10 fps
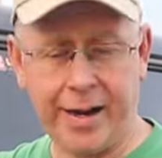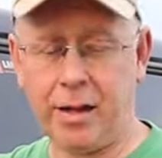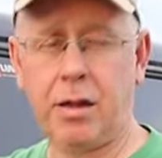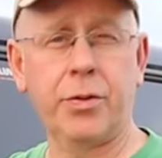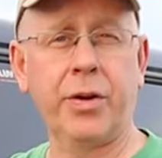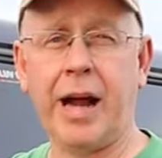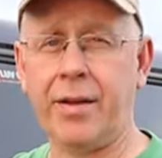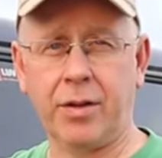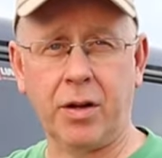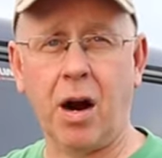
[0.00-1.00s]
it and threw it
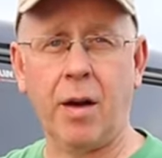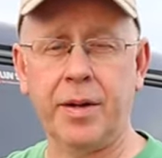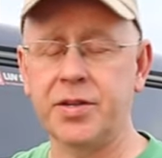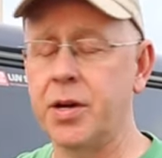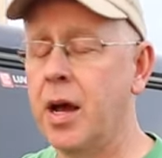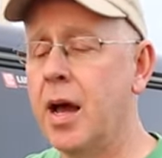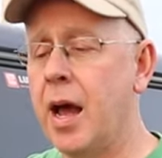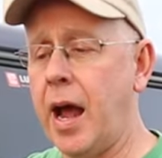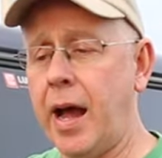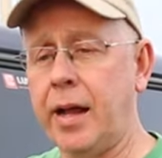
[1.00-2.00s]
out in the garbage.
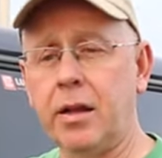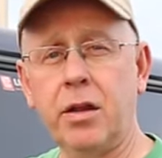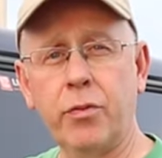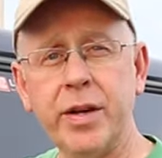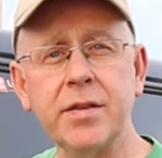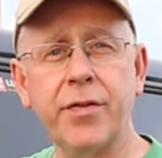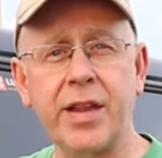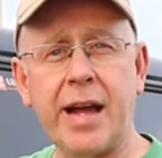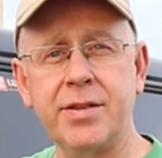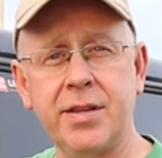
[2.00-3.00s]
And the reason for
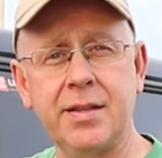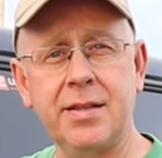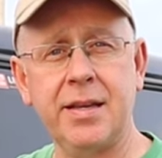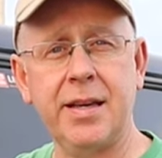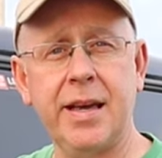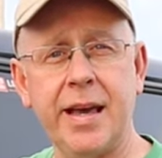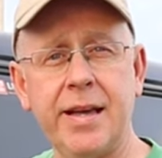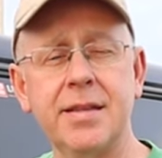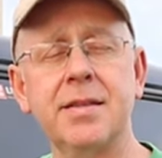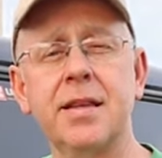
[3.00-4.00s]
that, as you can see,
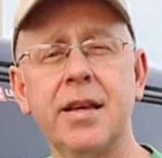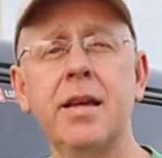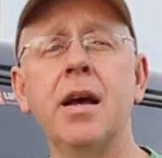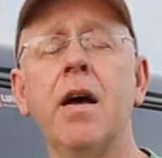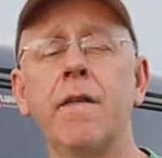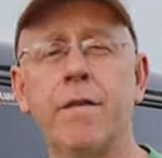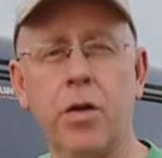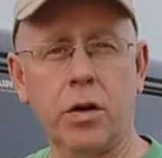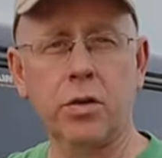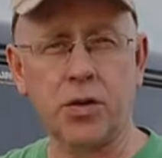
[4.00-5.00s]
is the
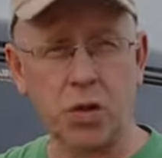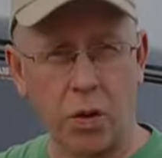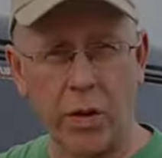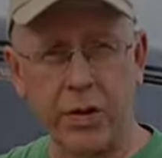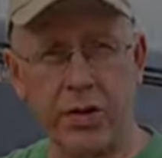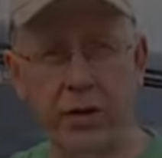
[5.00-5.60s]
vertical storage. You